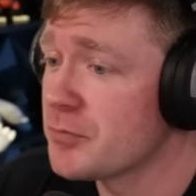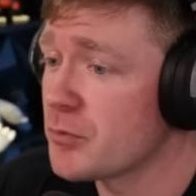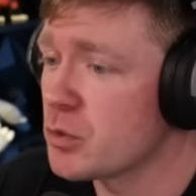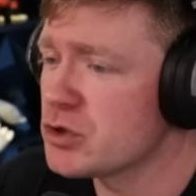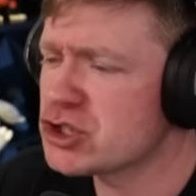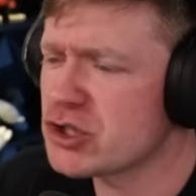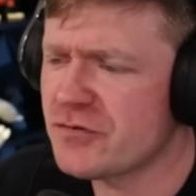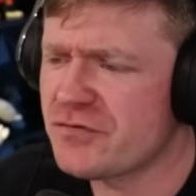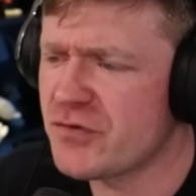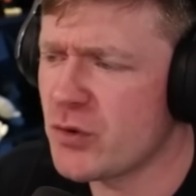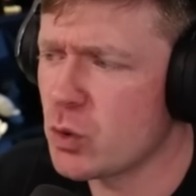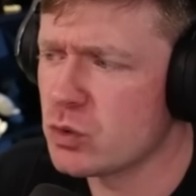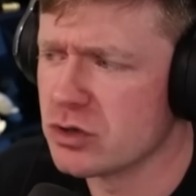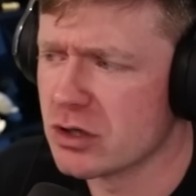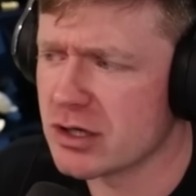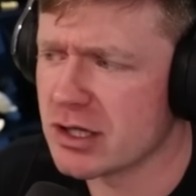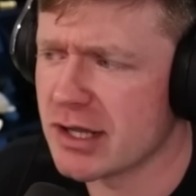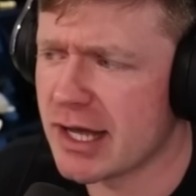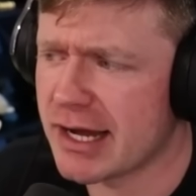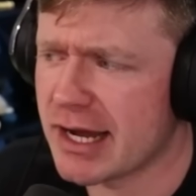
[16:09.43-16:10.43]
What's your food
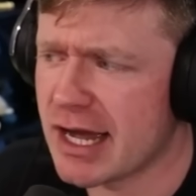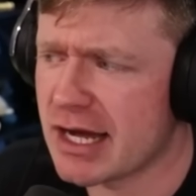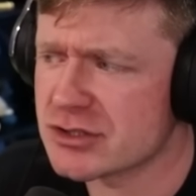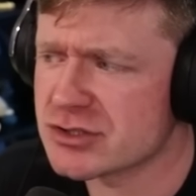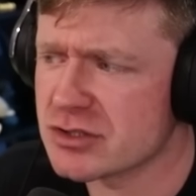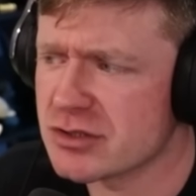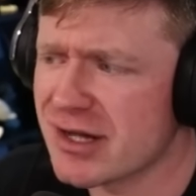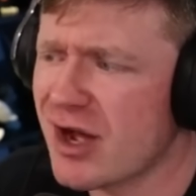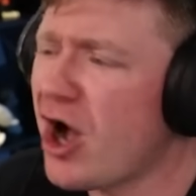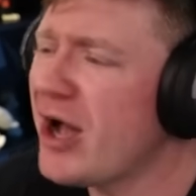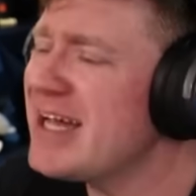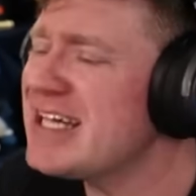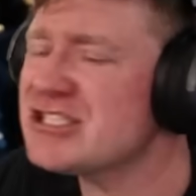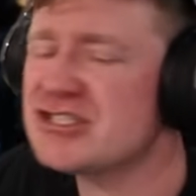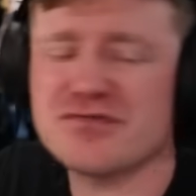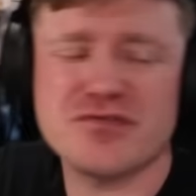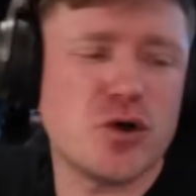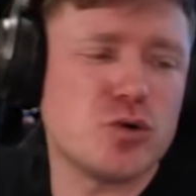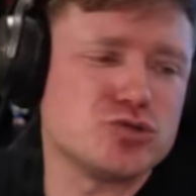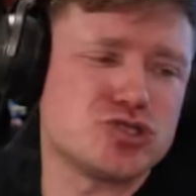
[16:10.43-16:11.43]
looking like, actually?
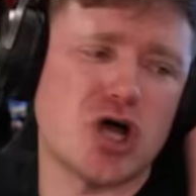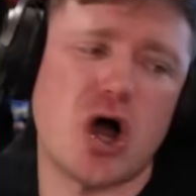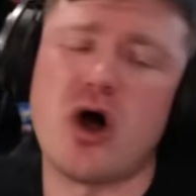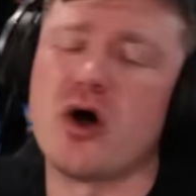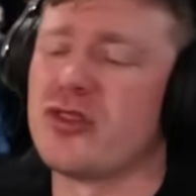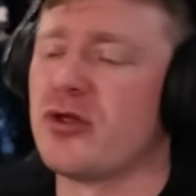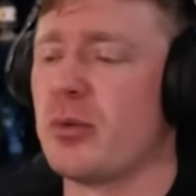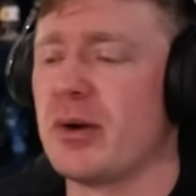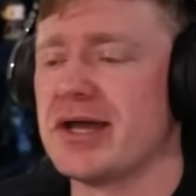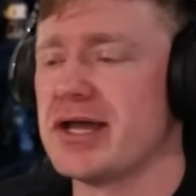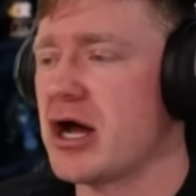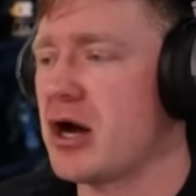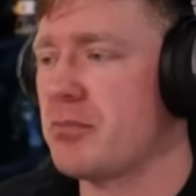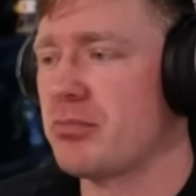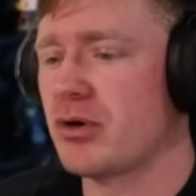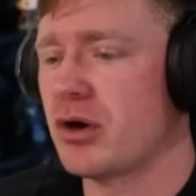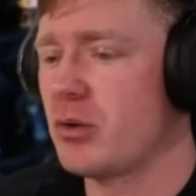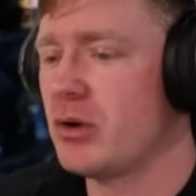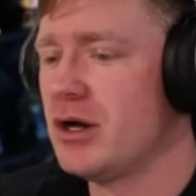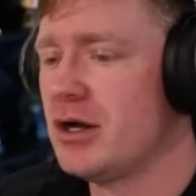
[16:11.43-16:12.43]
His food's all the way
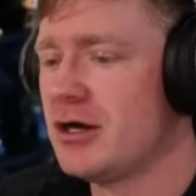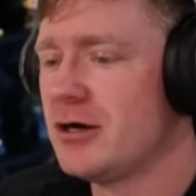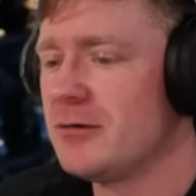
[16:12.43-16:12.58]
up, bro.